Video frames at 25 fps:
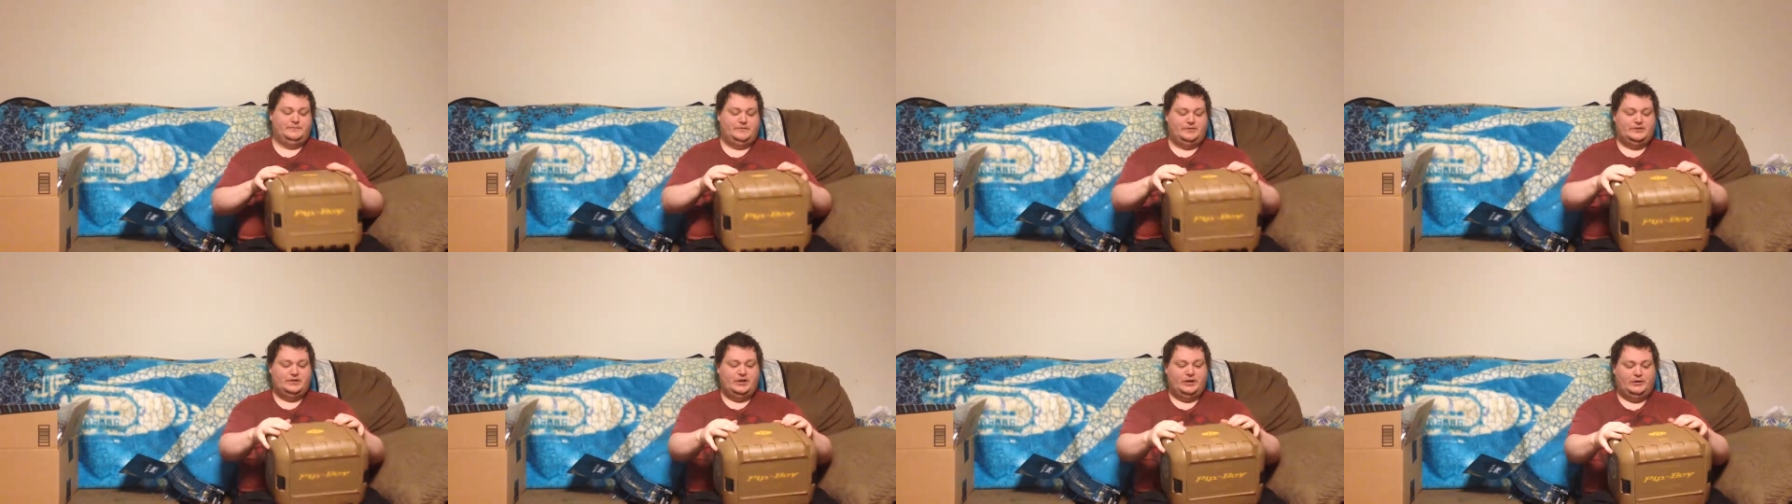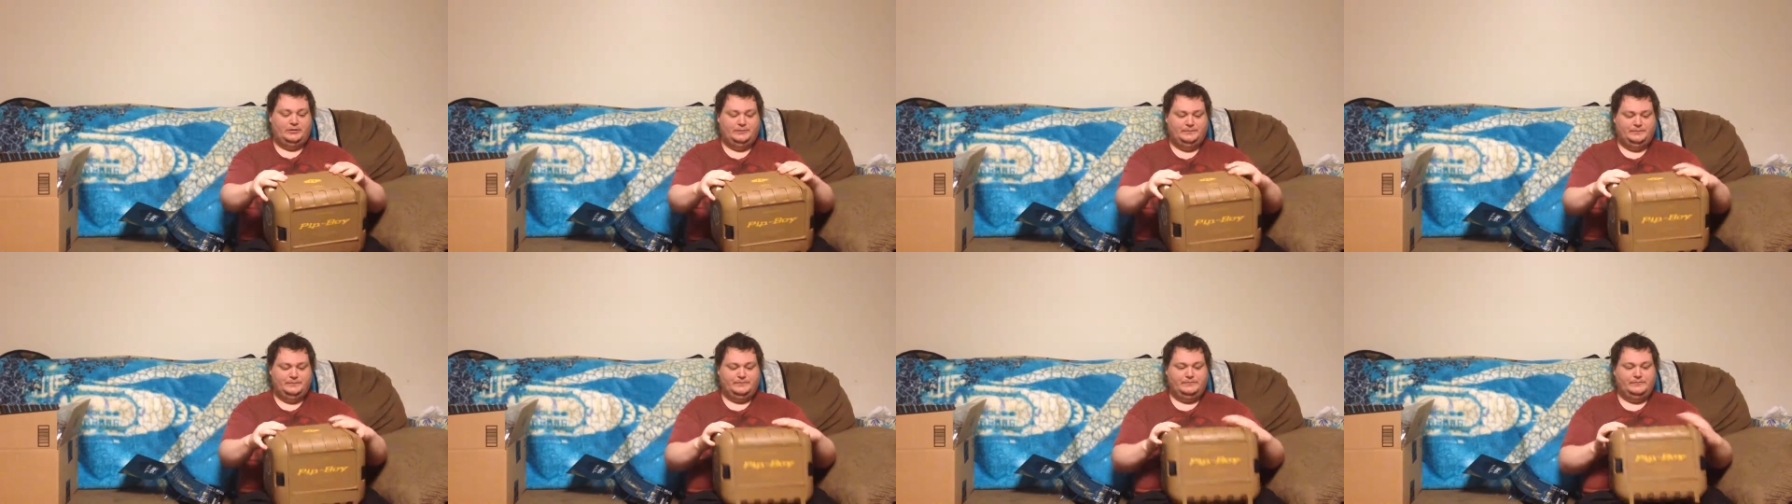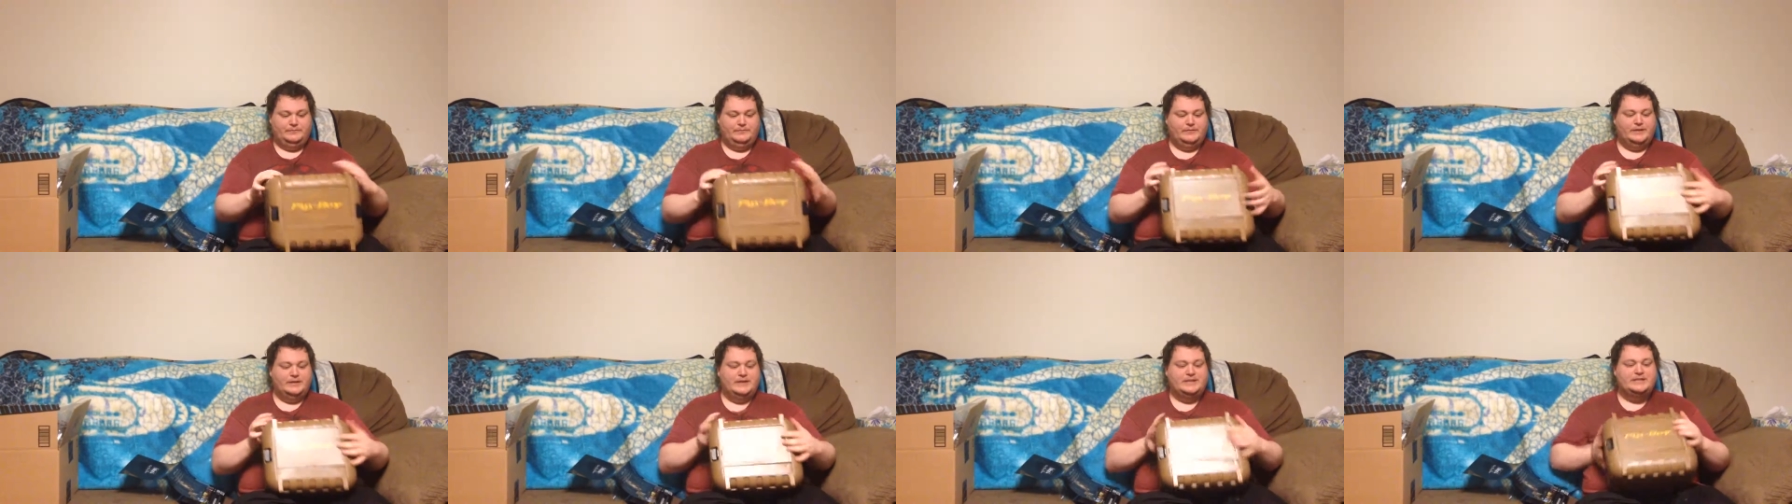So
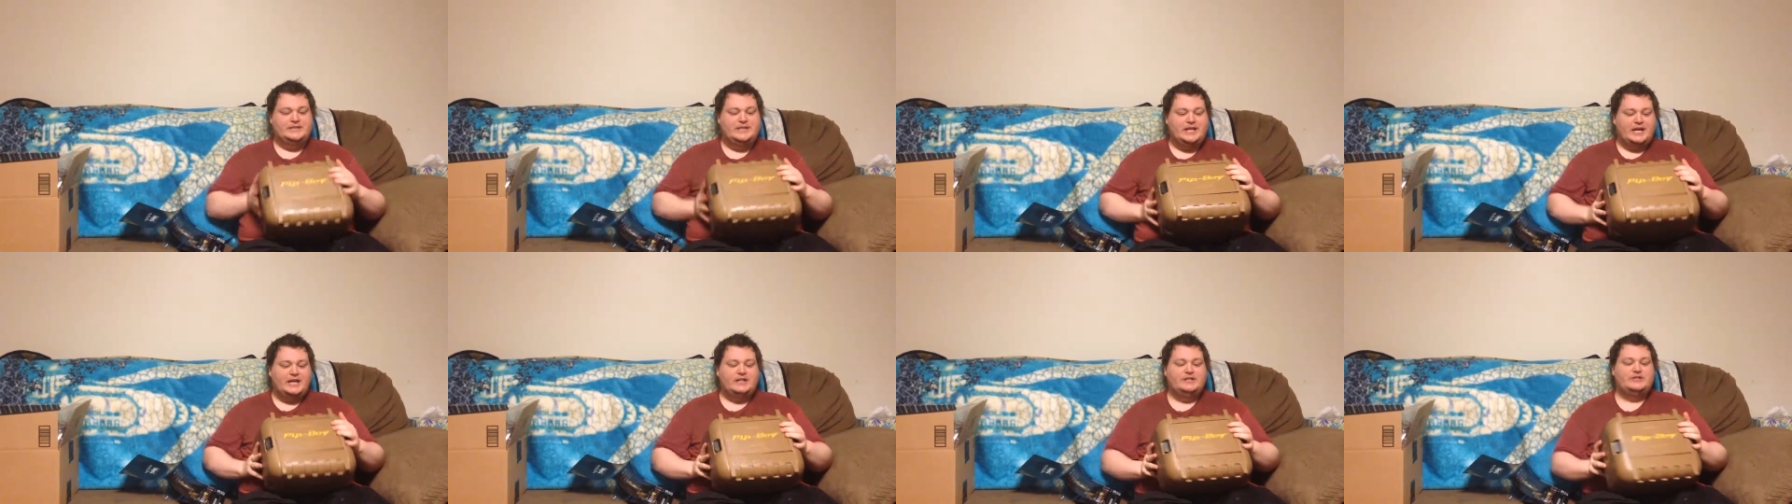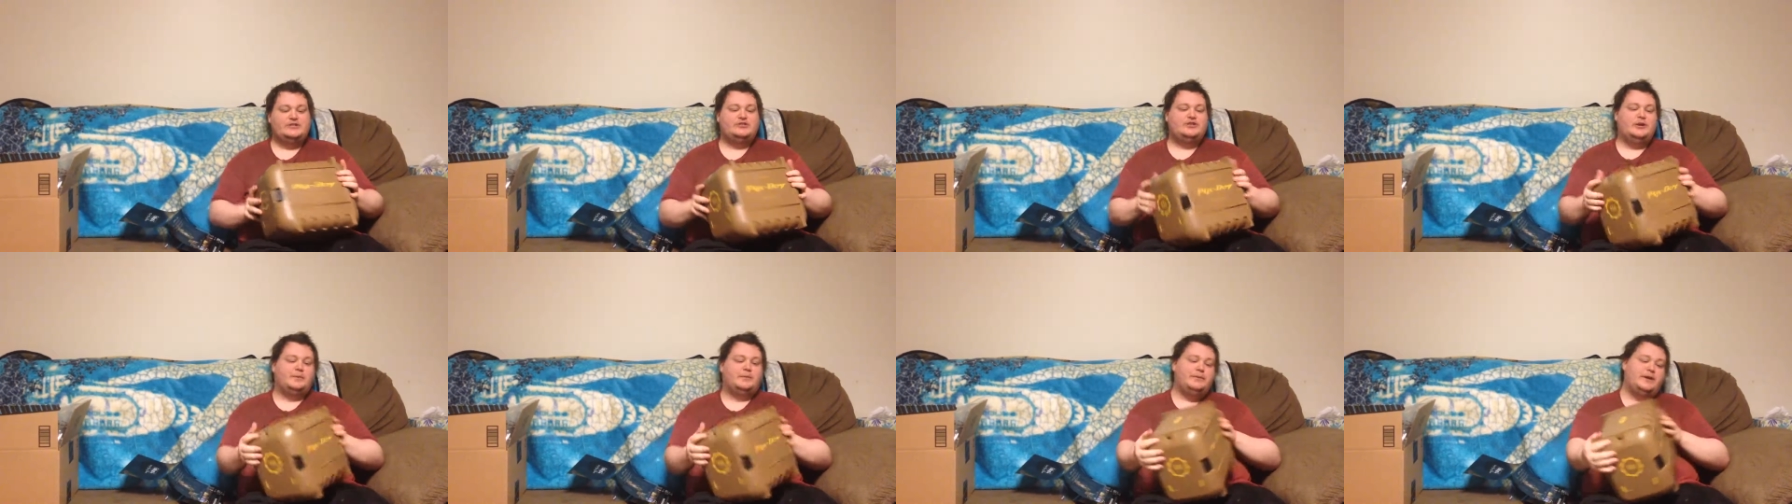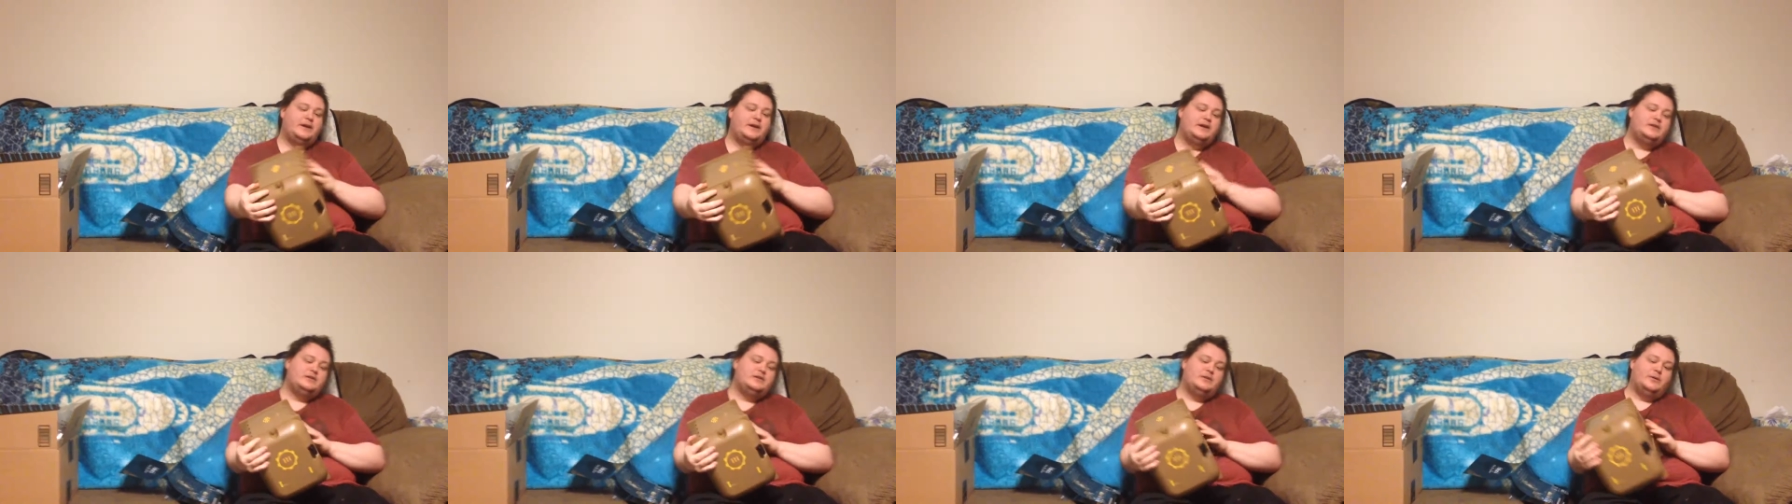let's get
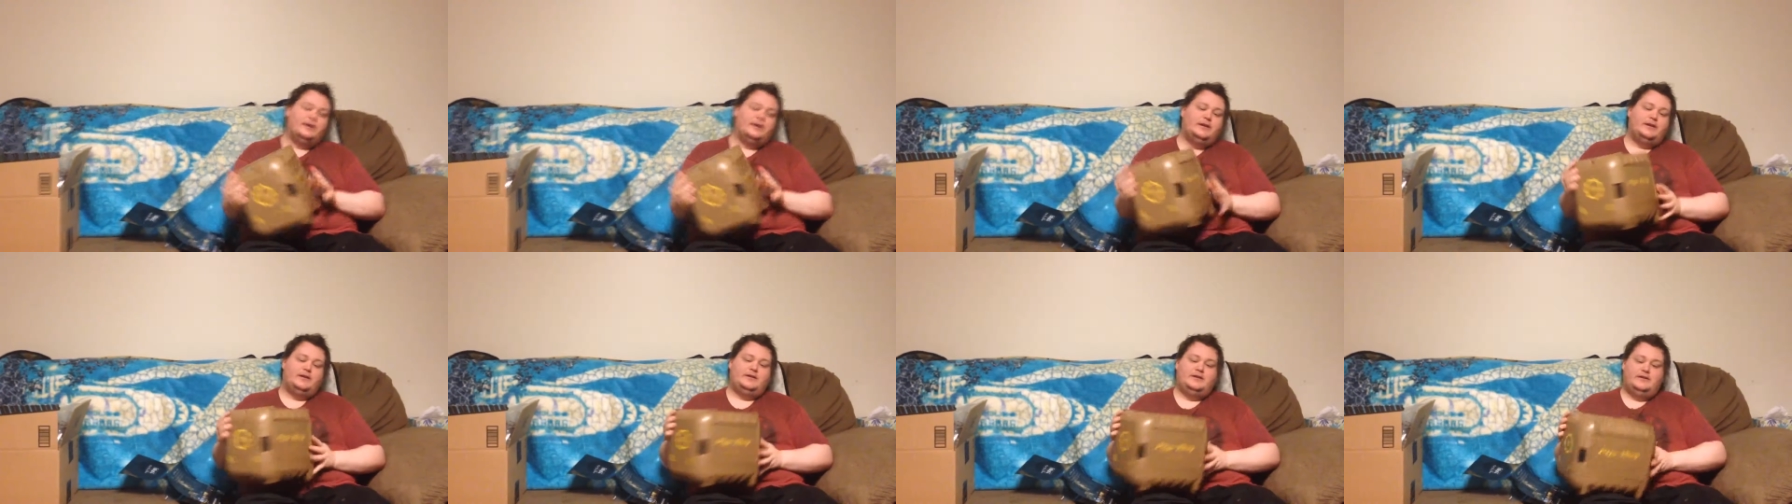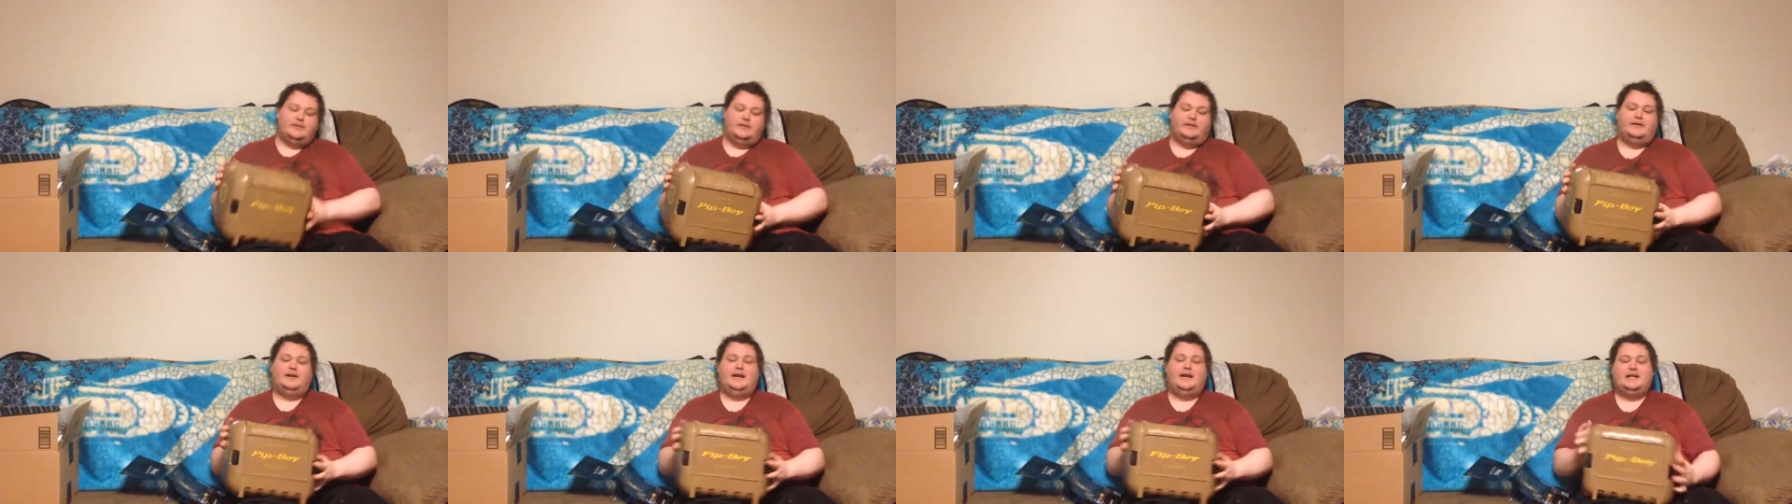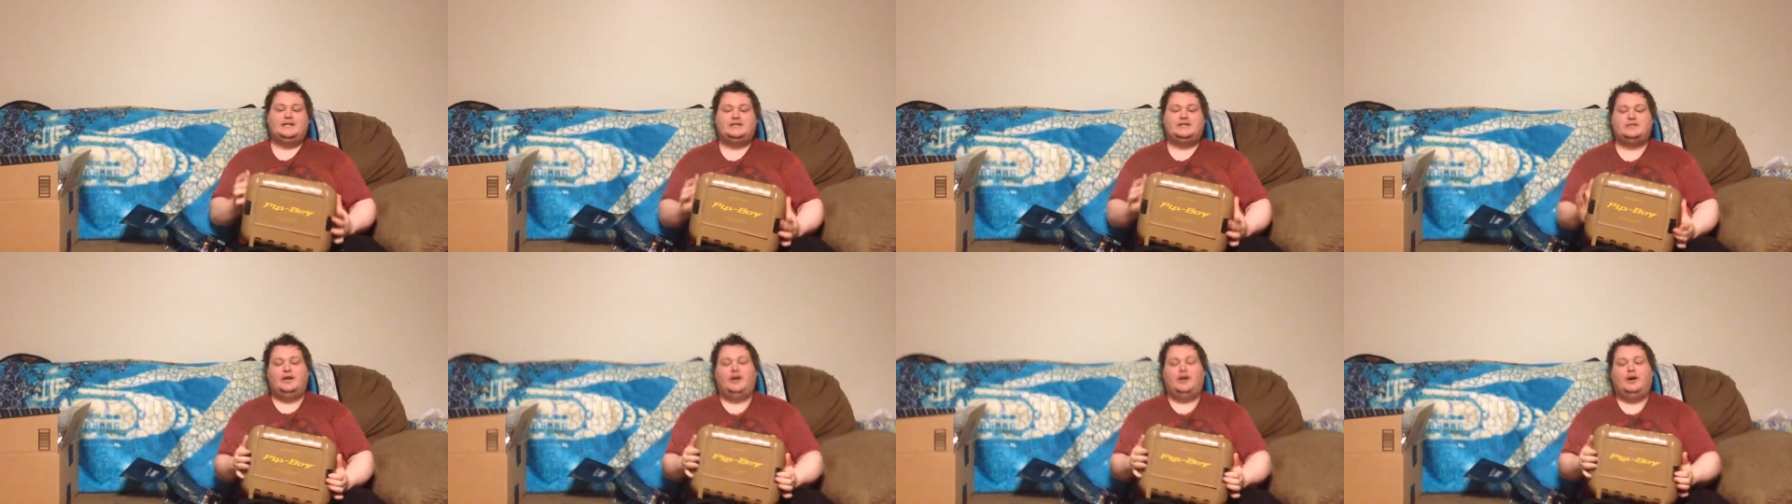jump right into it. All
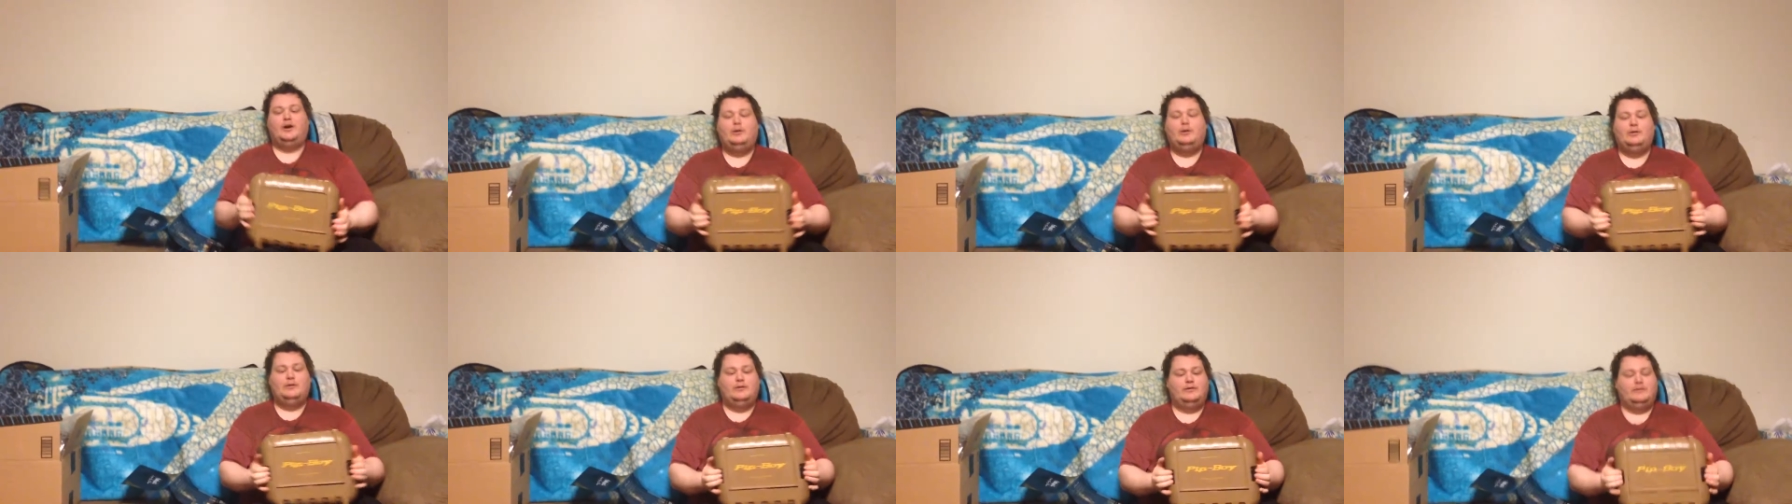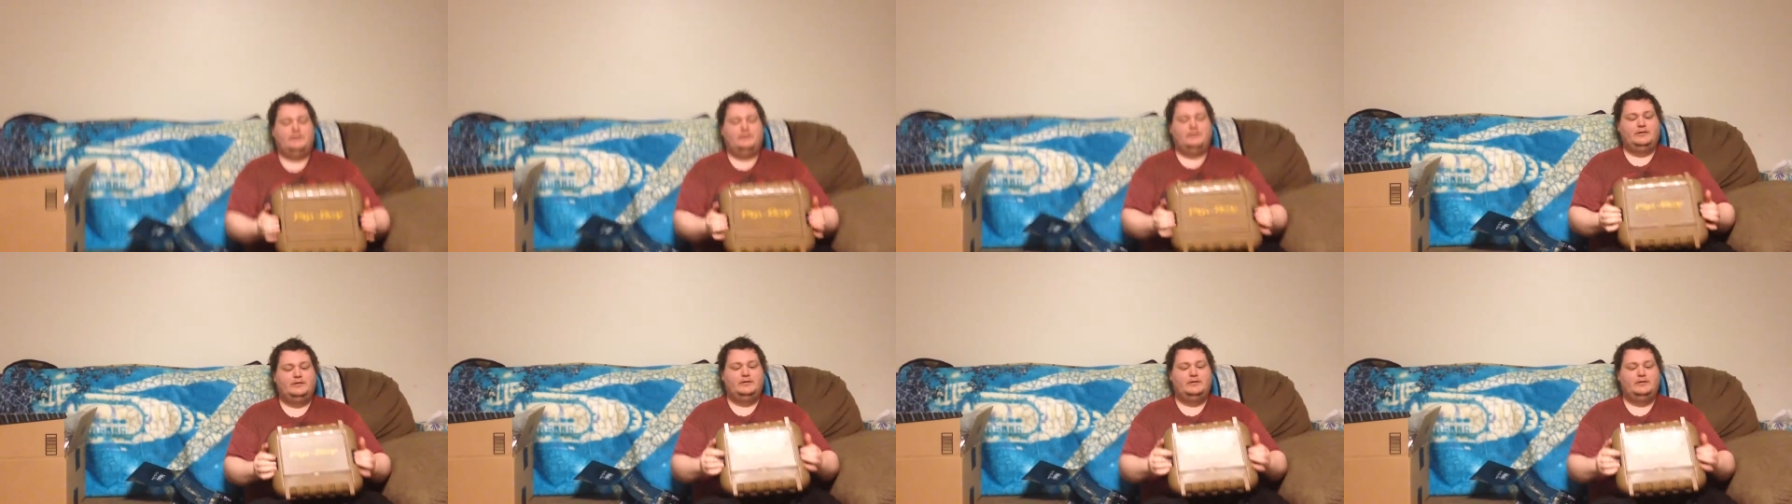right, so